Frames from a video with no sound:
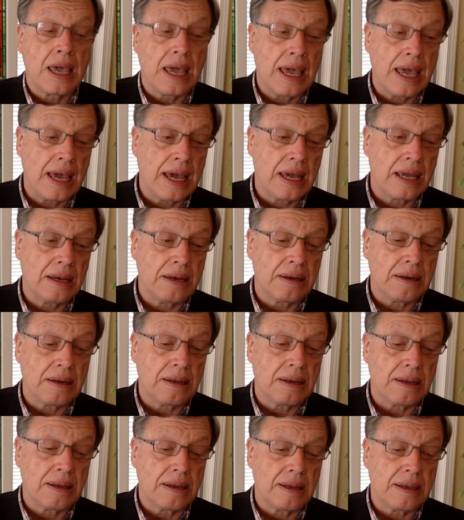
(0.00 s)
And
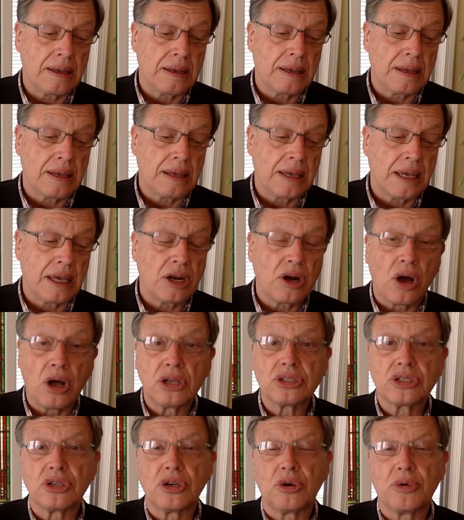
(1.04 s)
it
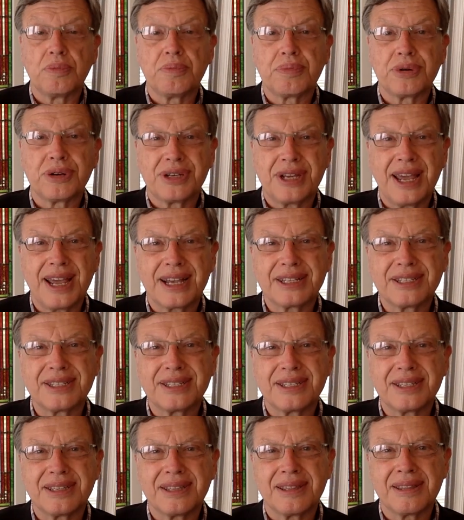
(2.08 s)
also
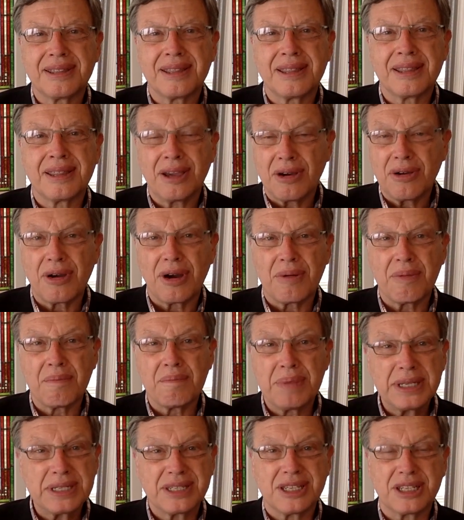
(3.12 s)
protects their
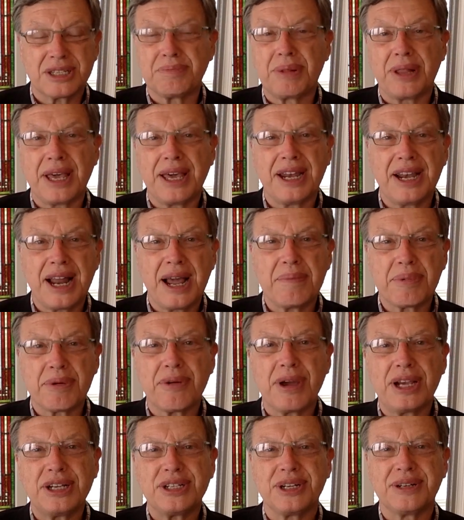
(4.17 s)
business plan and
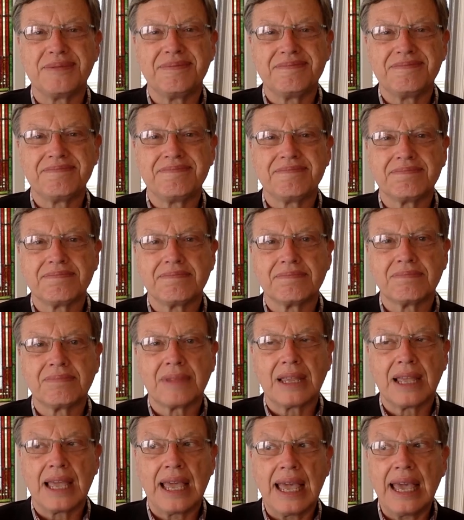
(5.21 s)
operation.
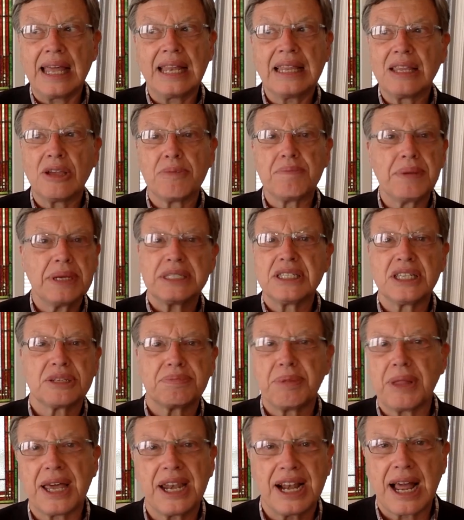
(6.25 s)
And their business
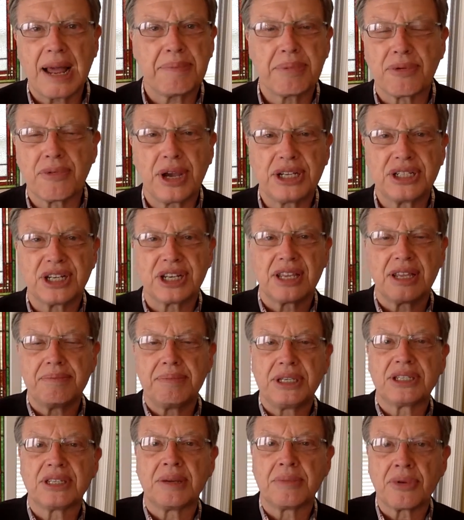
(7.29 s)
plan and operation can
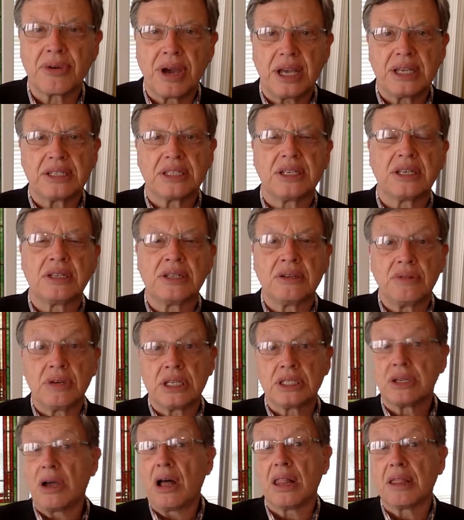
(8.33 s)
be summarized into,
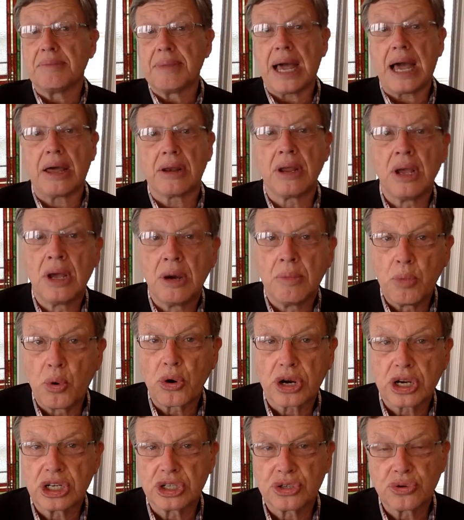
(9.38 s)
it's all about
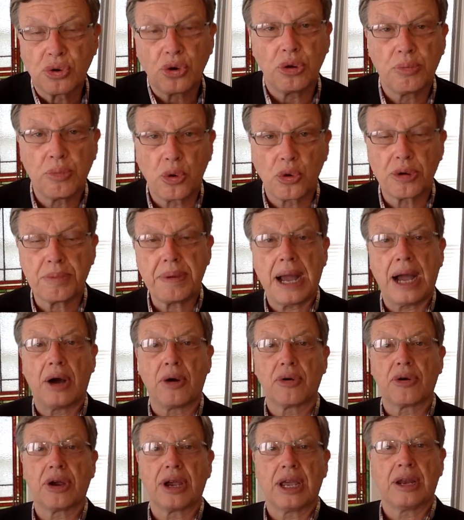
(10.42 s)
more control, more
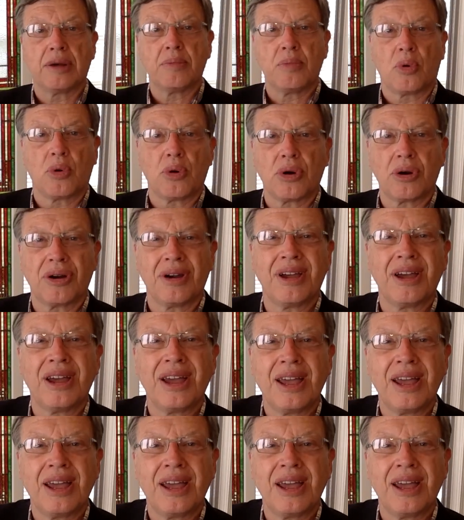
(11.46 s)
power, and more